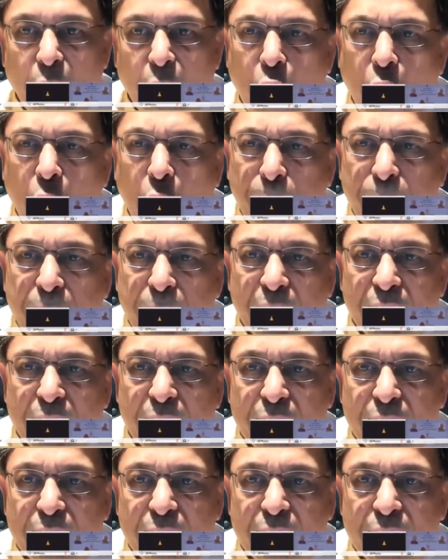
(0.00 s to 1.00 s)
Hope
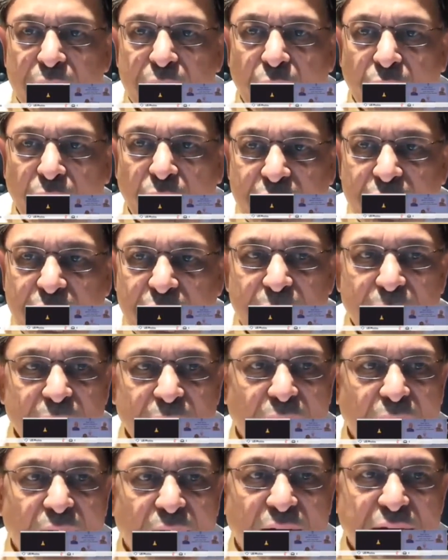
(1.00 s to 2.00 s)
your
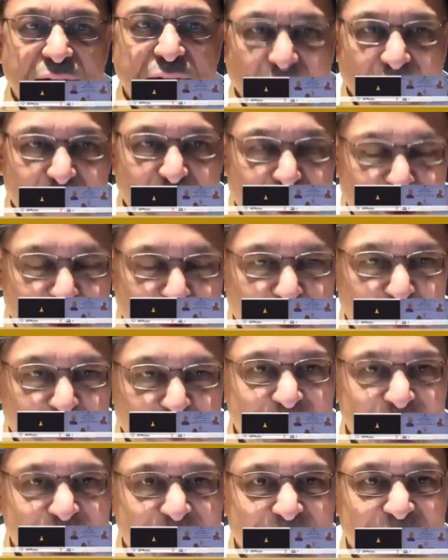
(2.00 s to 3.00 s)
dream has come
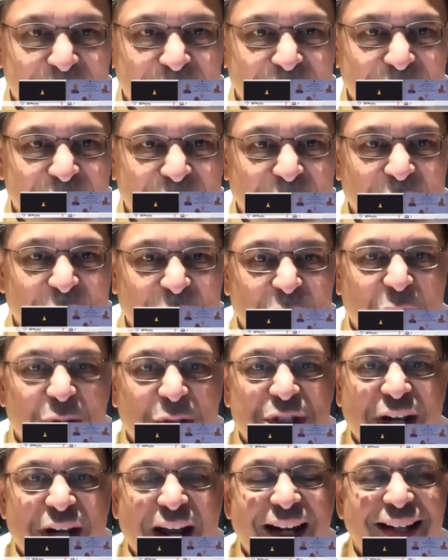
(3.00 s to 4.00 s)
true.
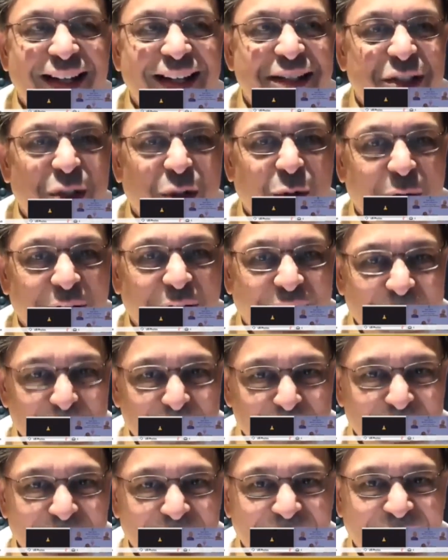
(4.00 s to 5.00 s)
Your child has grown
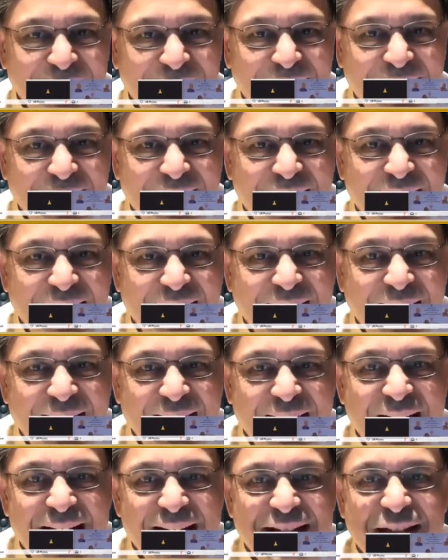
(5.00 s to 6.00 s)
up
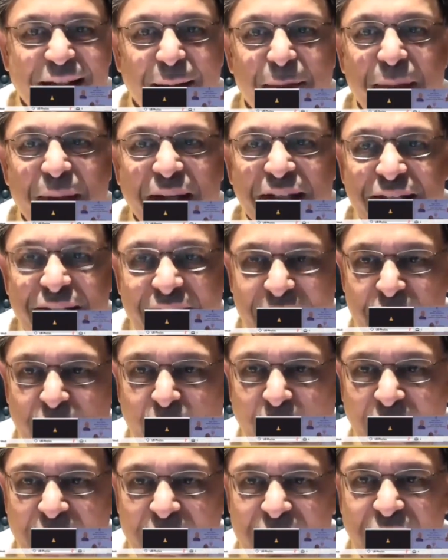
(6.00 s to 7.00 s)
and has the best
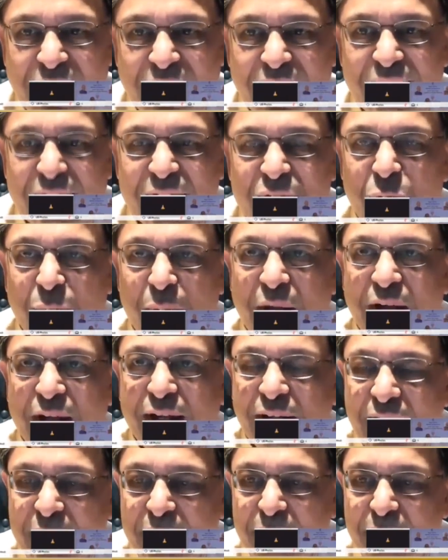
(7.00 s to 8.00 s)
education to
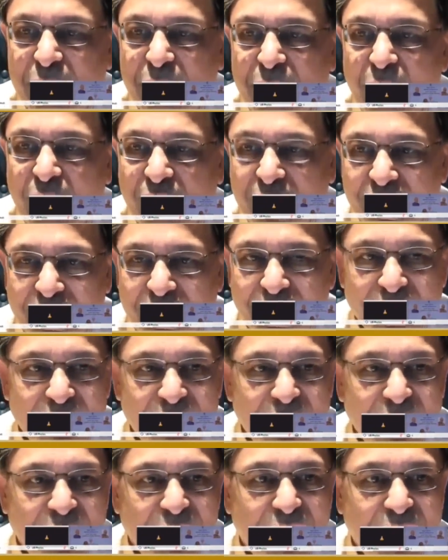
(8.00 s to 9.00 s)
make him or her
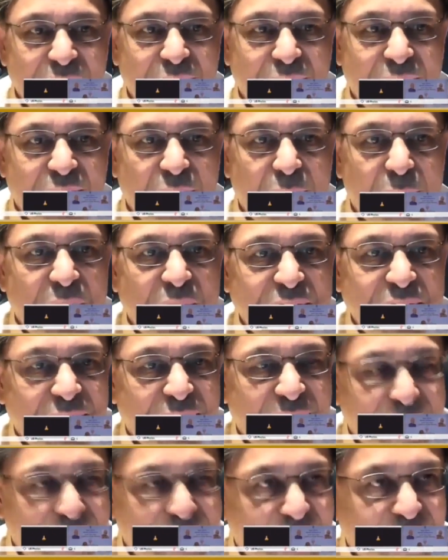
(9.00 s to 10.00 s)
a
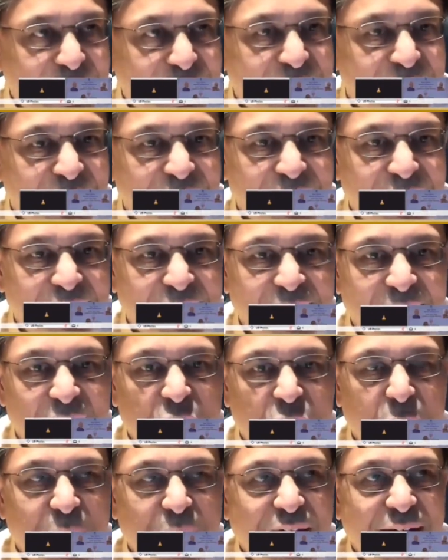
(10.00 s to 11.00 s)
better adult
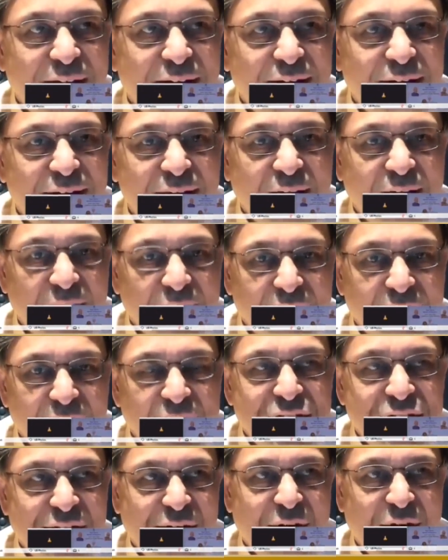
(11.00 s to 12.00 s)
to begin the
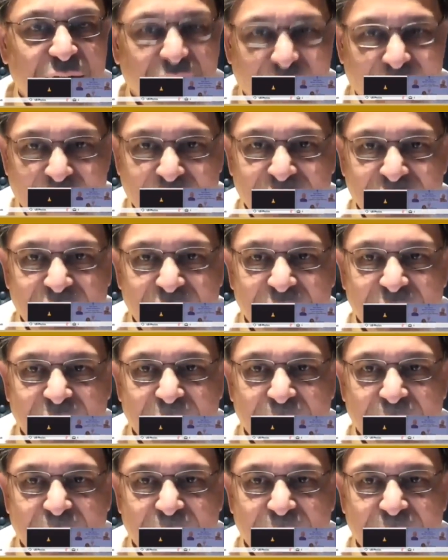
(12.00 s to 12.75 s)
adventure of life.